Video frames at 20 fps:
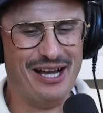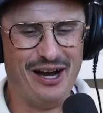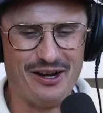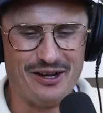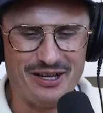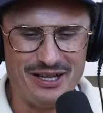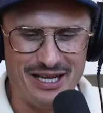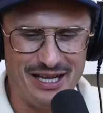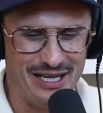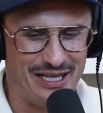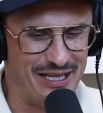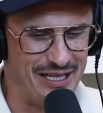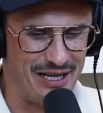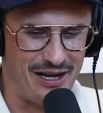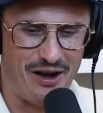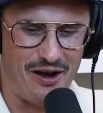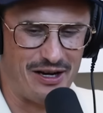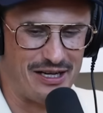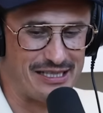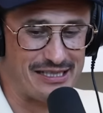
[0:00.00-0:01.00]
no,
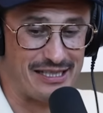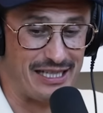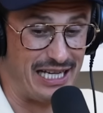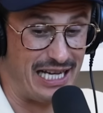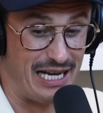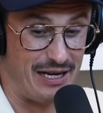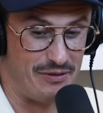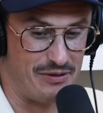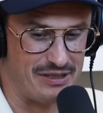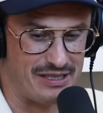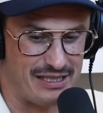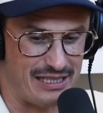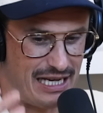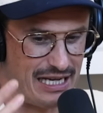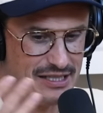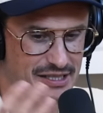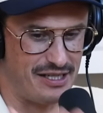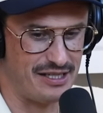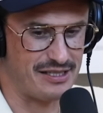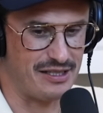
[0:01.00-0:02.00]
honestly, I was
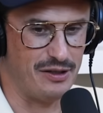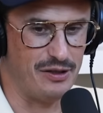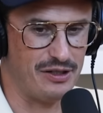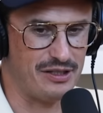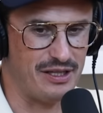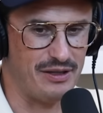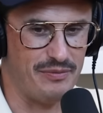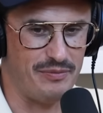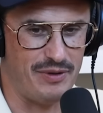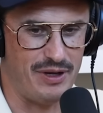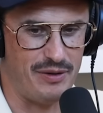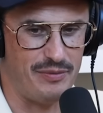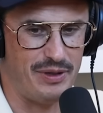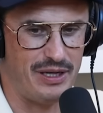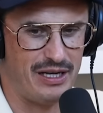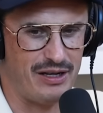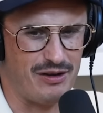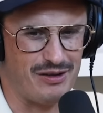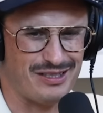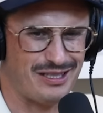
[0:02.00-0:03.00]
I just looked a, a,
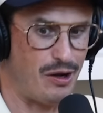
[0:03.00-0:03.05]
minute ago.